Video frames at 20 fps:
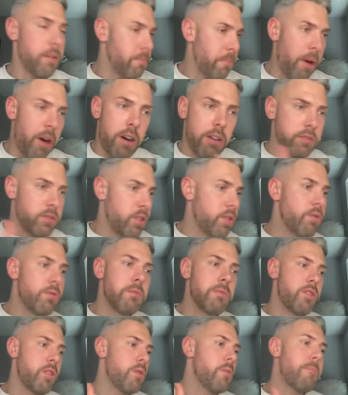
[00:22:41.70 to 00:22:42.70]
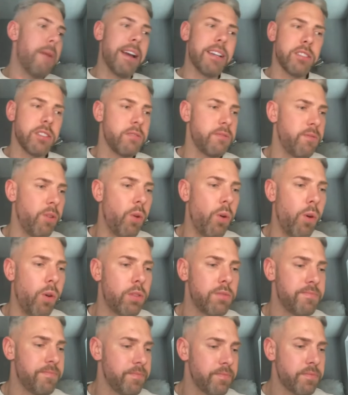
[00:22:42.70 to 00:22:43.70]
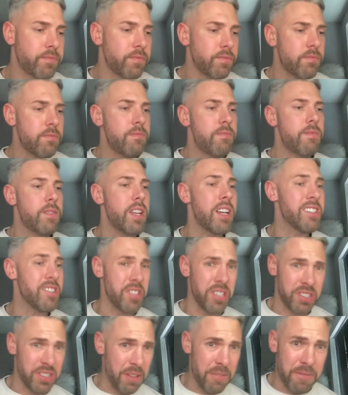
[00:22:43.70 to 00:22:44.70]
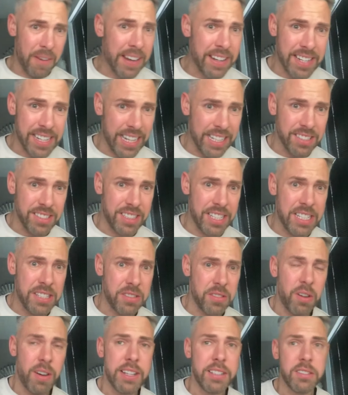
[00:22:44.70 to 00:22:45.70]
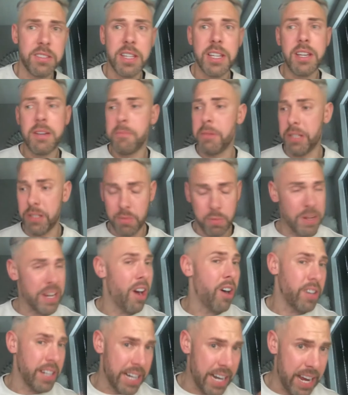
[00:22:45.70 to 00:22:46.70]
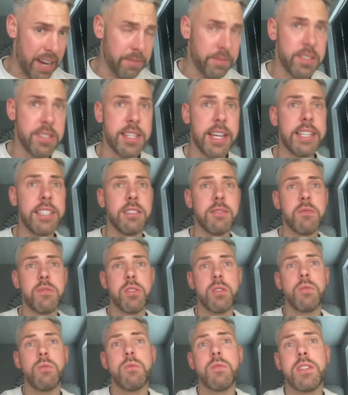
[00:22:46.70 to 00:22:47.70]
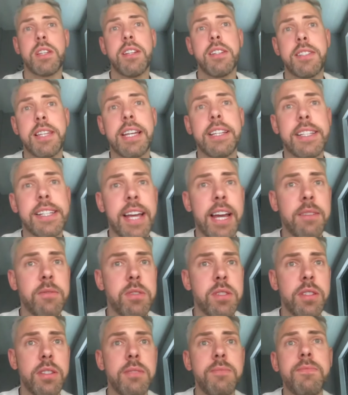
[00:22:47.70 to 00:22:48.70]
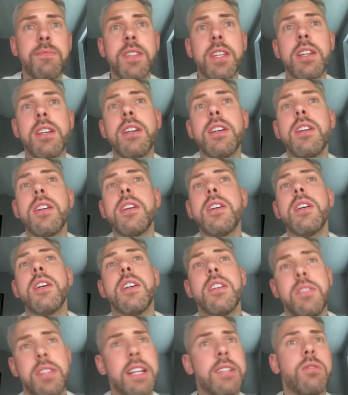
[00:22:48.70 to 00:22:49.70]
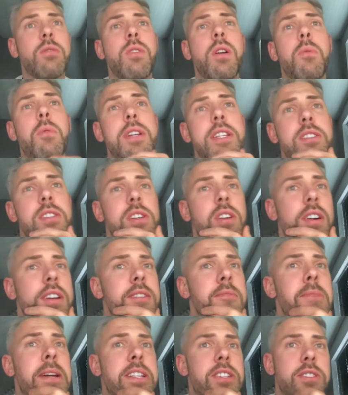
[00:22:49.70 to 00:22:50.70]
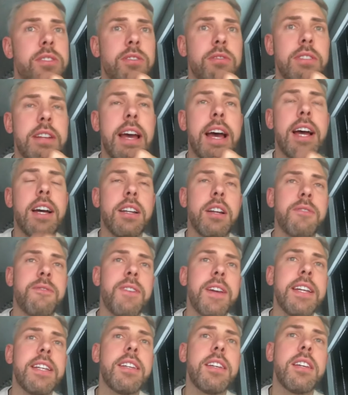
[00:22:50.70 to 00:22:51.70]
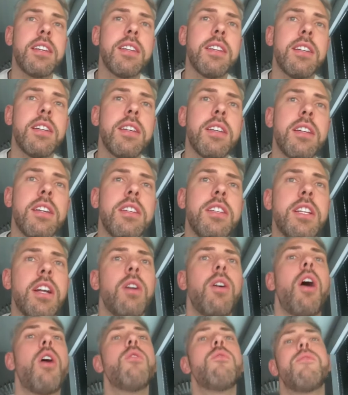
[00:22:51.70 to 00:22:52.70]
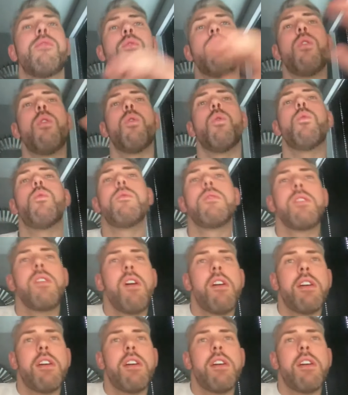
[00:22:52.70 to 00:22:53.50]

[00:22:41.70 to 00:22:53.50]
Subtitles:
park two banks of four and just defend against these sides, because we are going to have to take them to take the game to them. So that's all I wanted to kind of mention on that. And I think, you know, overall,